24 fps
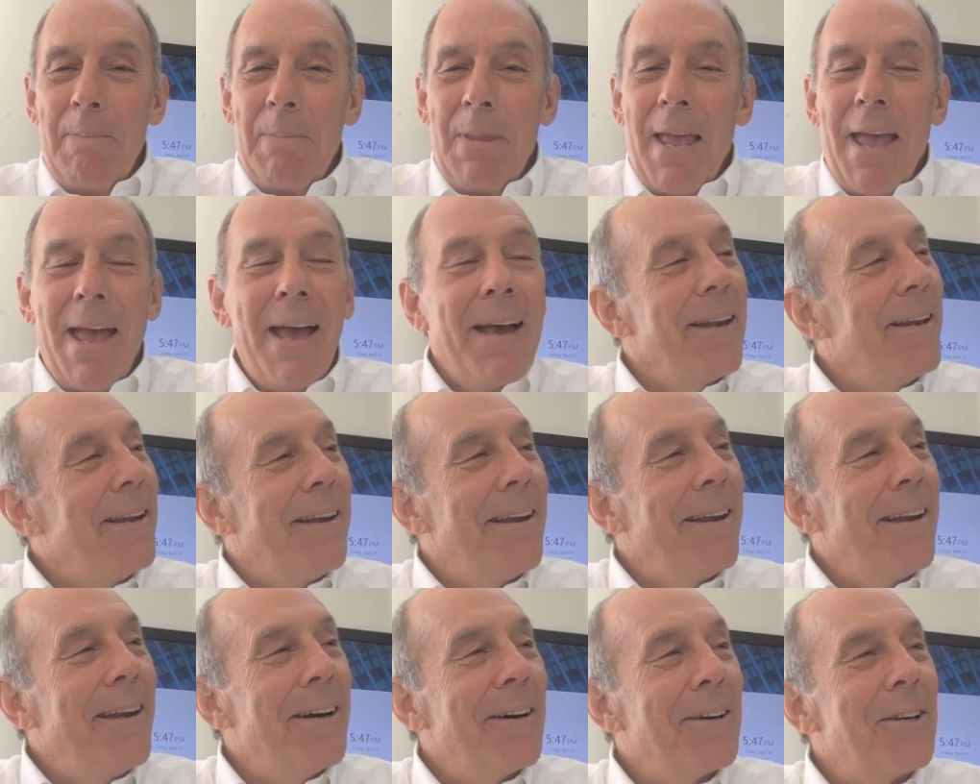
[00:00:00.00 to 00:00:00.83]
And
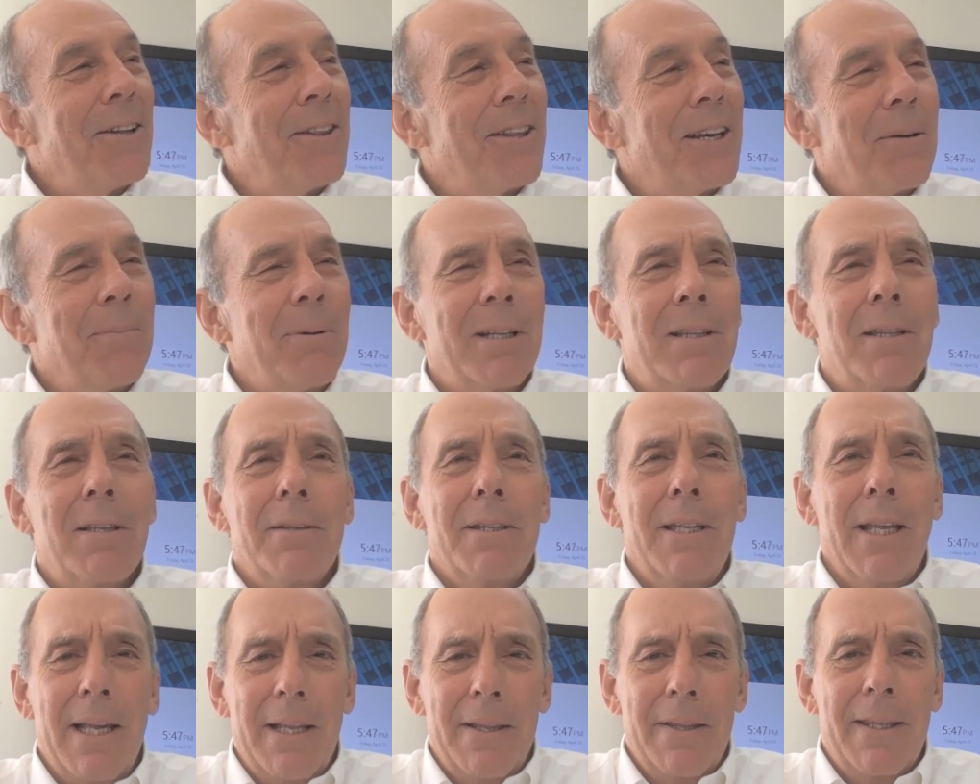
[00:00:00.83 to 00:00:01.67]
you think about
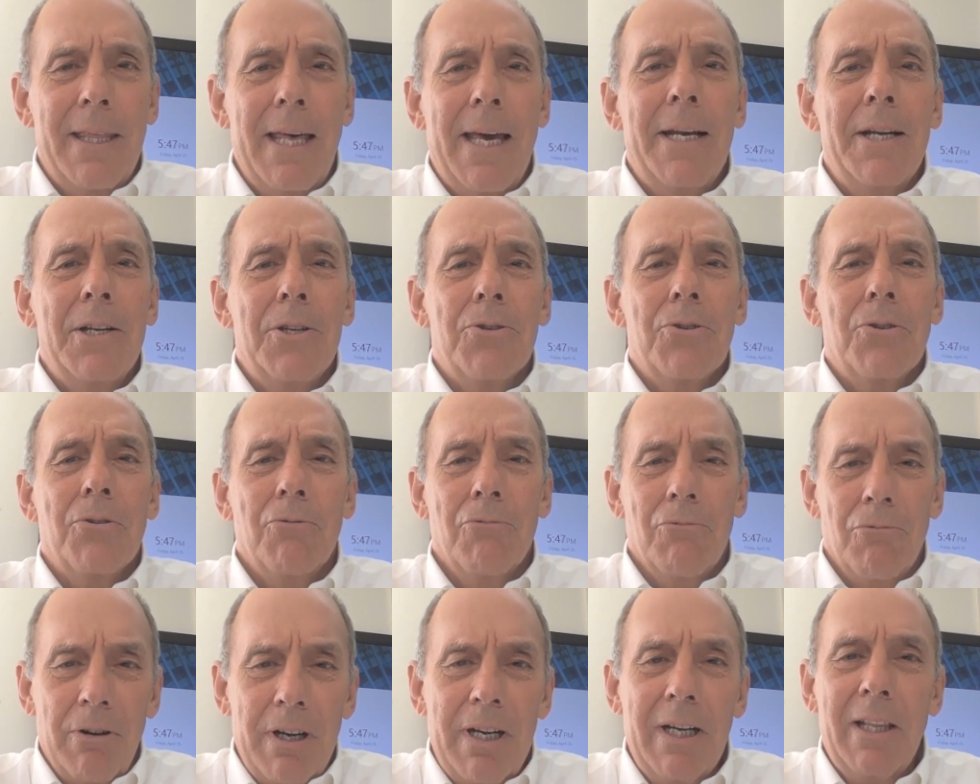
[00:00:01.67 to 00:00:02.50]
that is
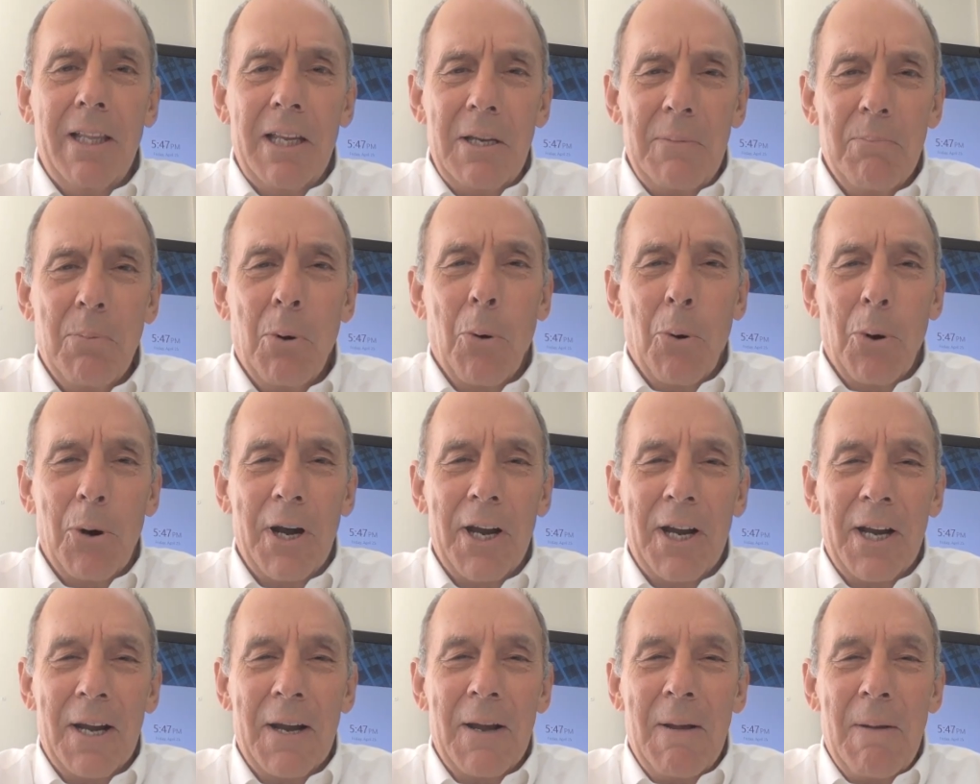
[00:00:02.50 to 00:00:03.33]
really
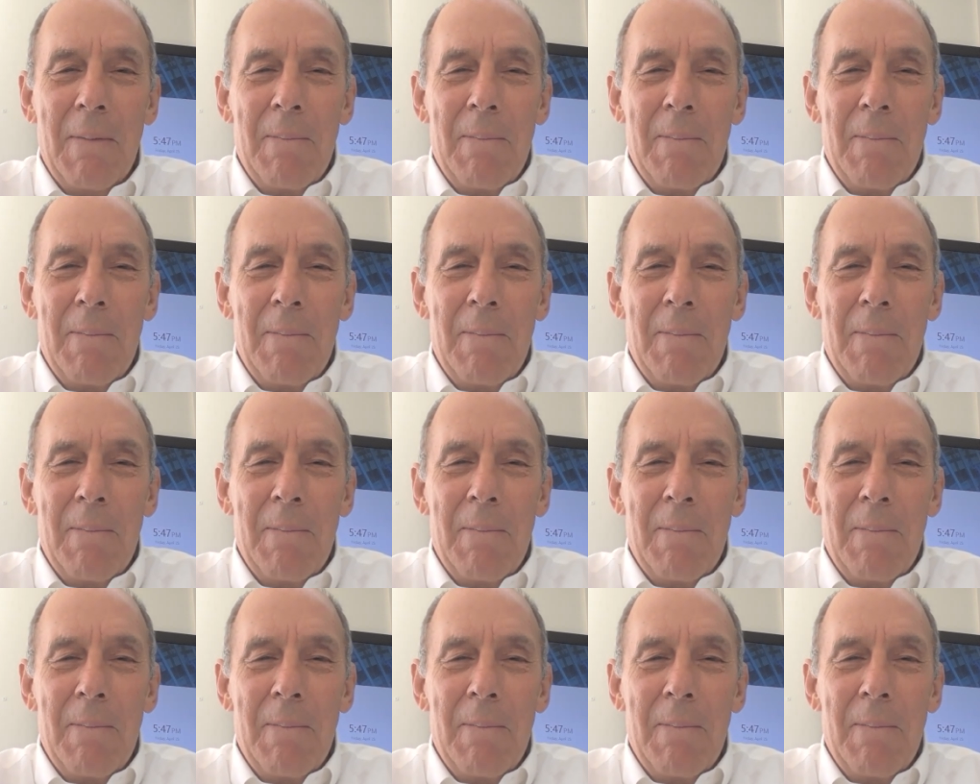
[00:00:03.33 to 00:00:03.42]
boring.